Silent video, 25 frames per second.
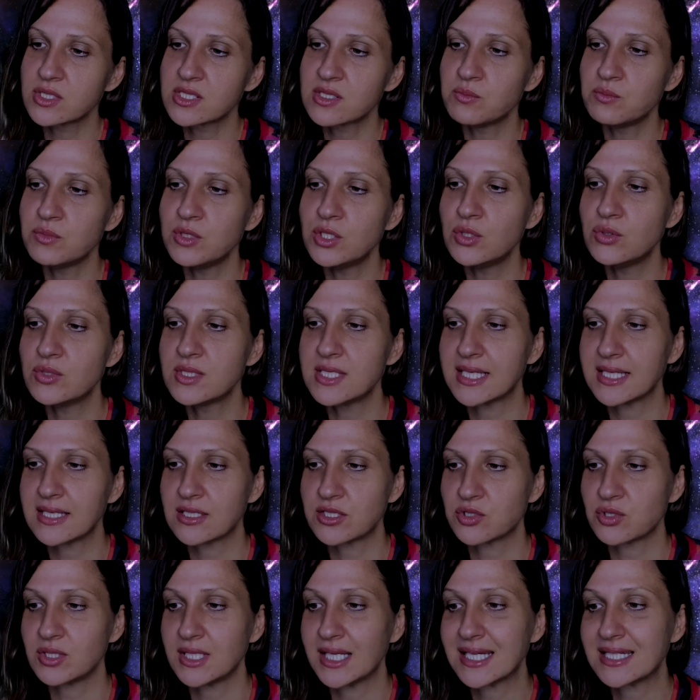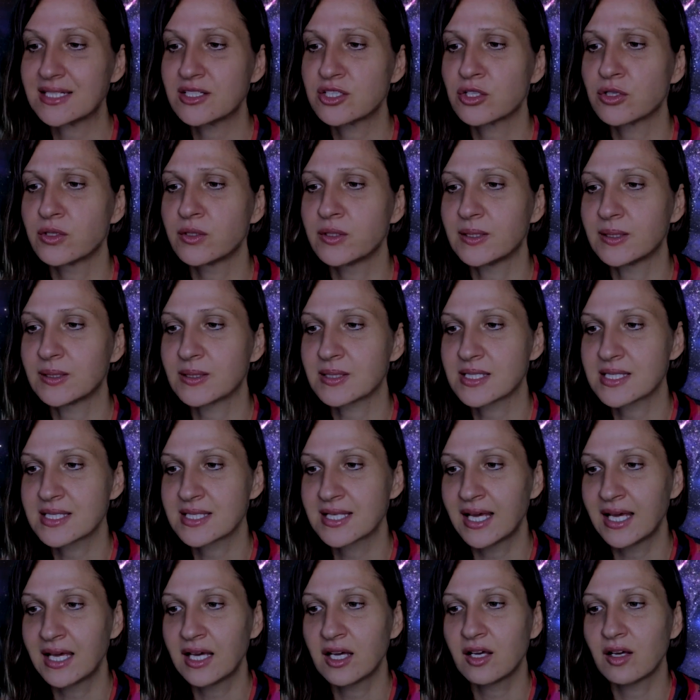amusing to the Eternals
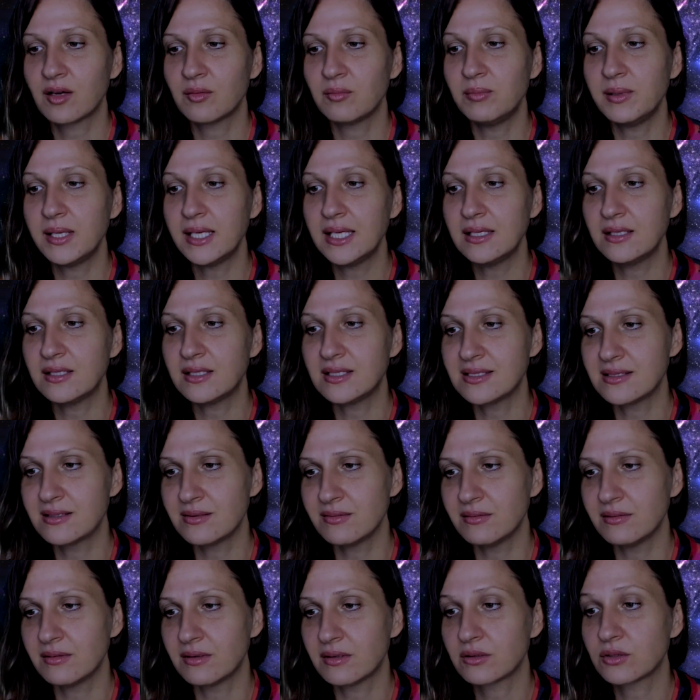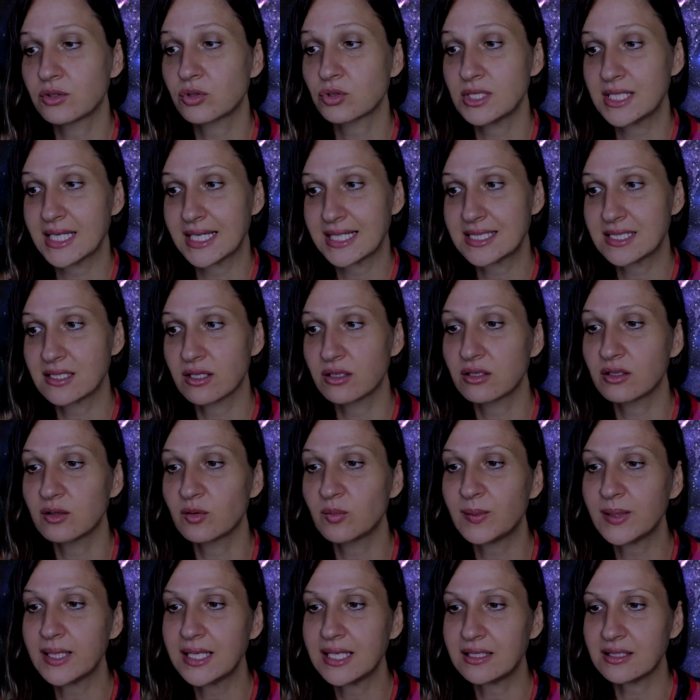being to the eternal
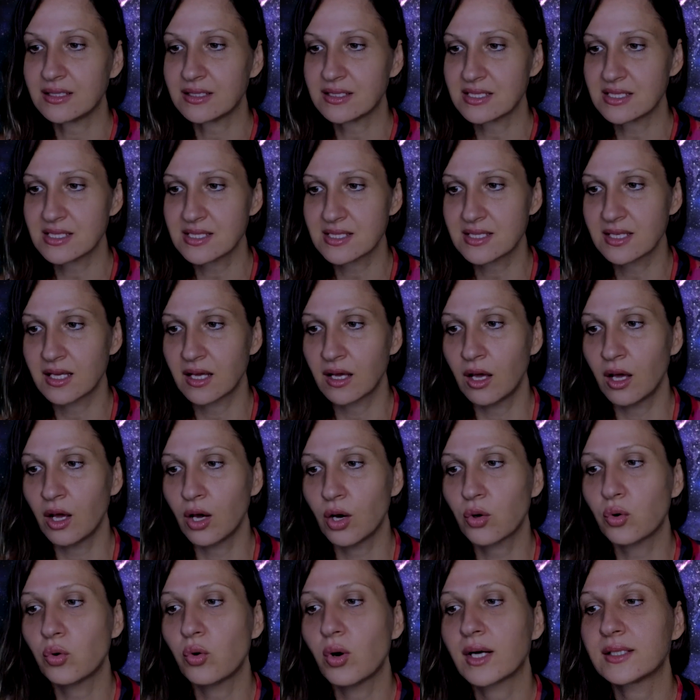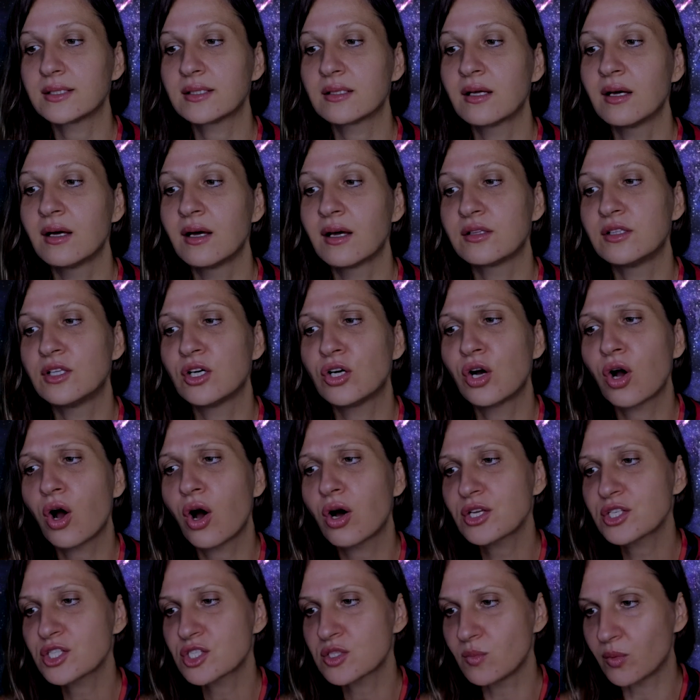beings who had the
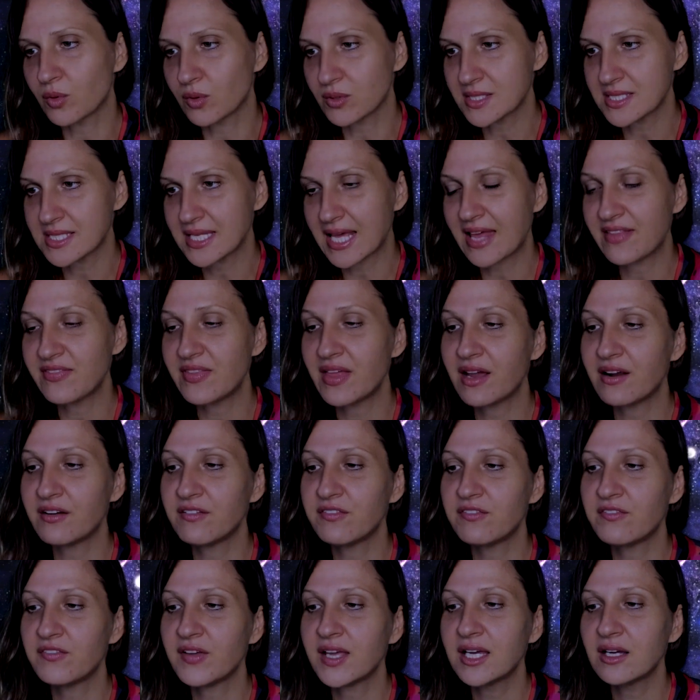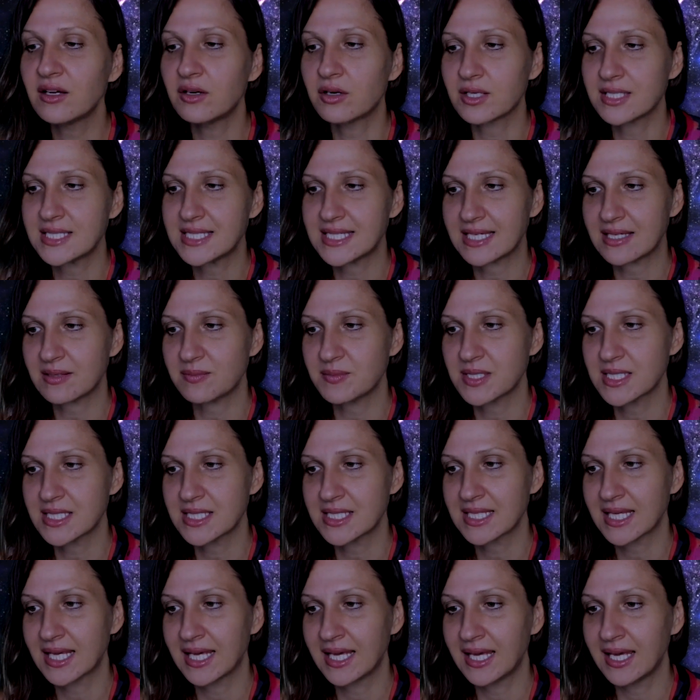cosmos at their fingertips,
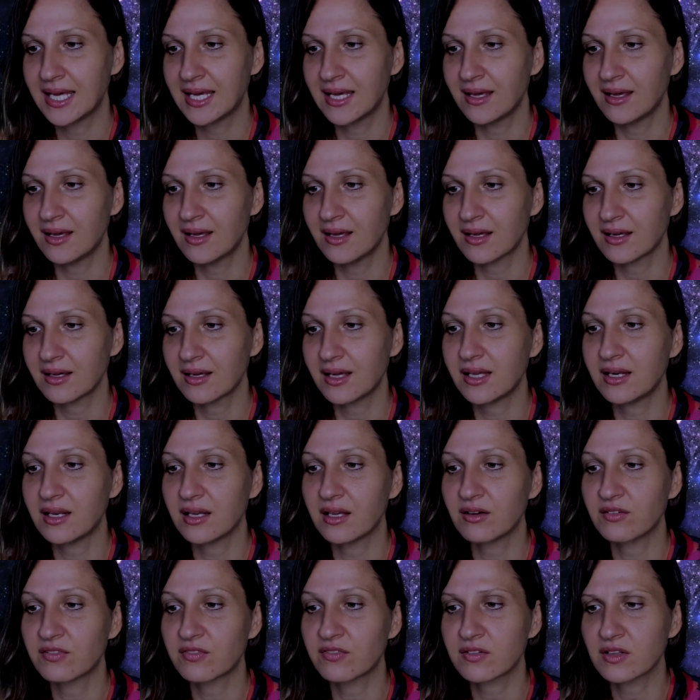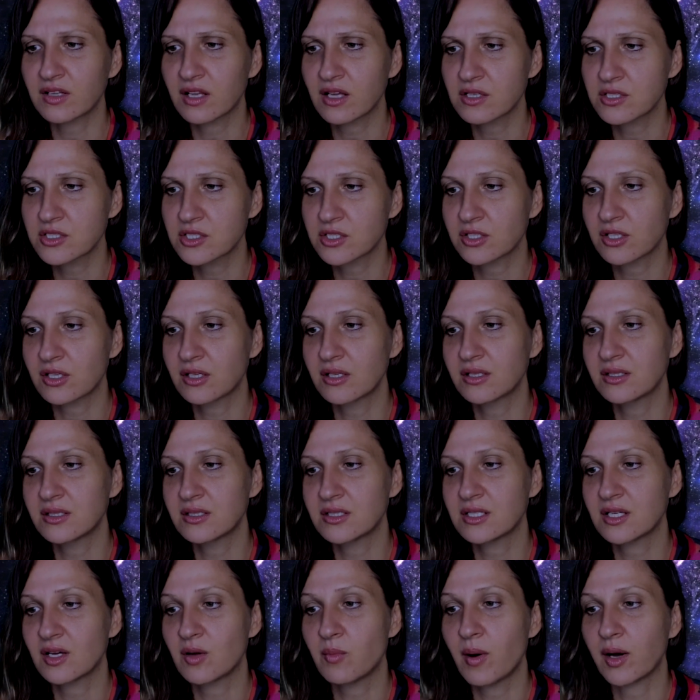getting flustered
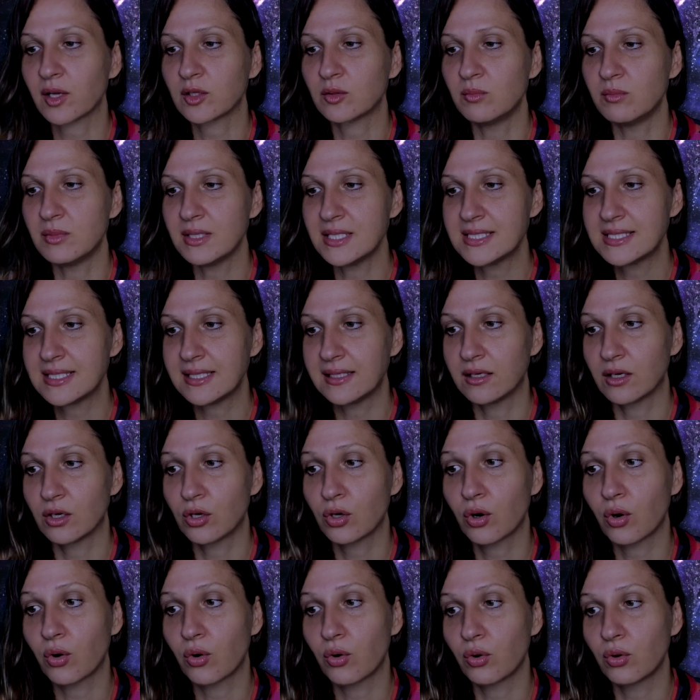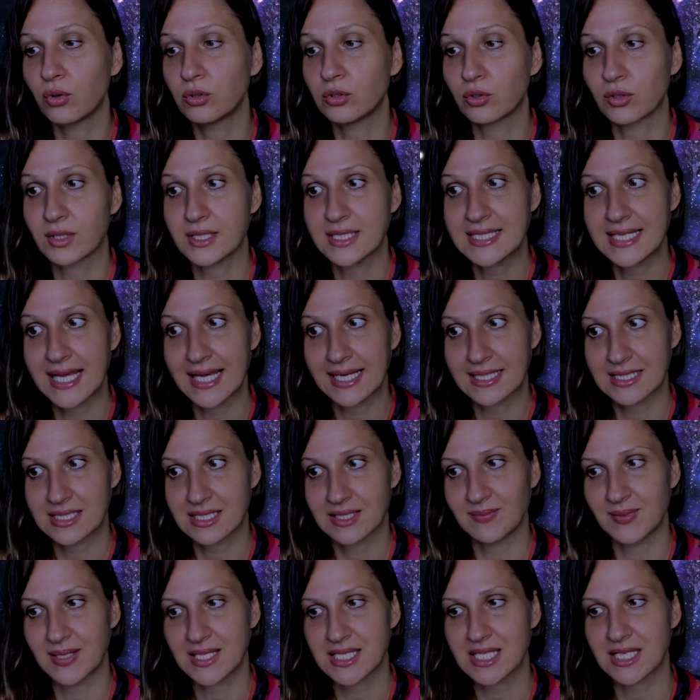about missing a call or text
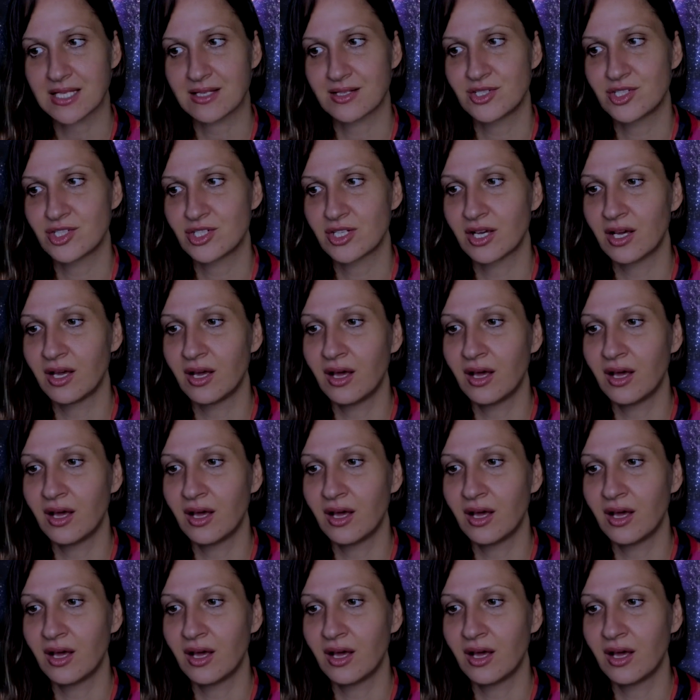message,